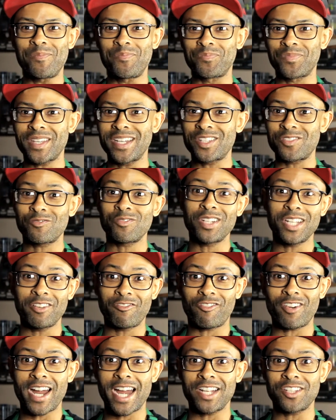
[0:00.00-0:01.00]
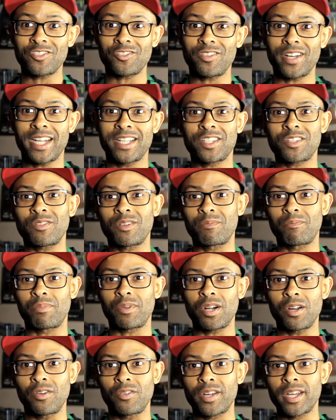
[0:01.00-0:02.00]
it's really fragile, and so it
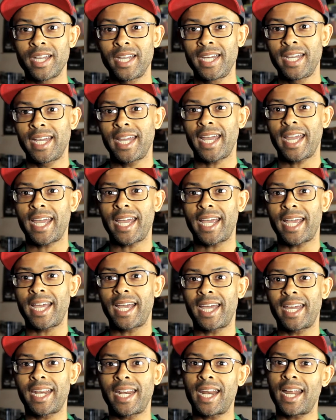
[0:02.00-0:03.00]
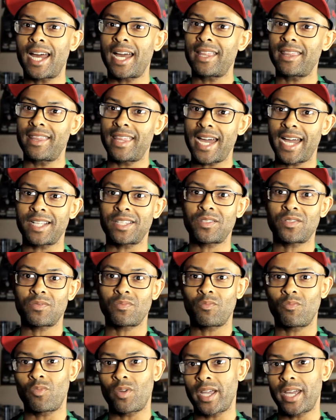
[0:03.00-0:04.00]
broke. And that's
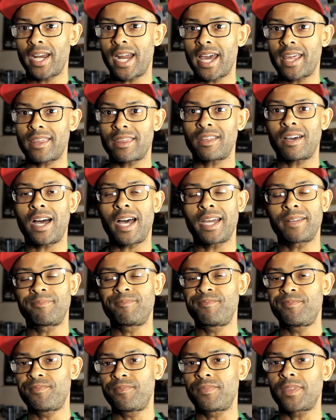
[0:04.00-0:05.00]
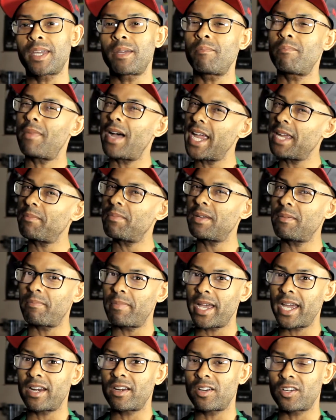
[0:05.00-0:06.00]
when I thought, it might be
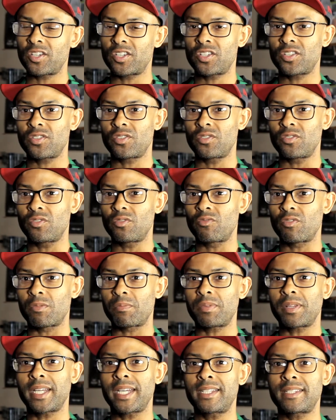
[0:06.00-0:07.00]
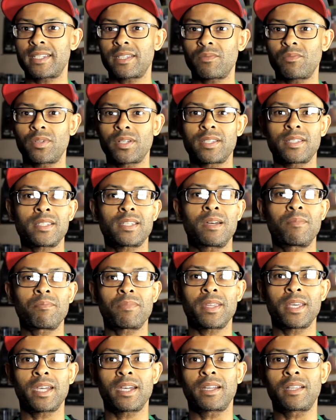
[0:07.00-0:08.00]
better to replace it with
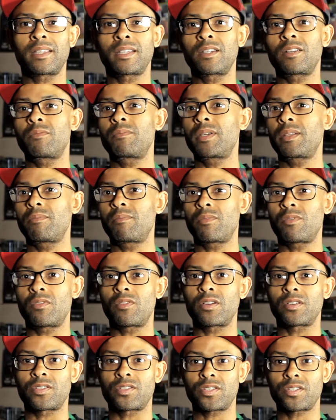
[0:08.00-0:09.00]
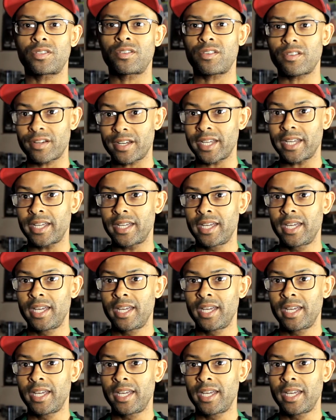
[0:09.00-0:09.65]
something a little bit more sturdy.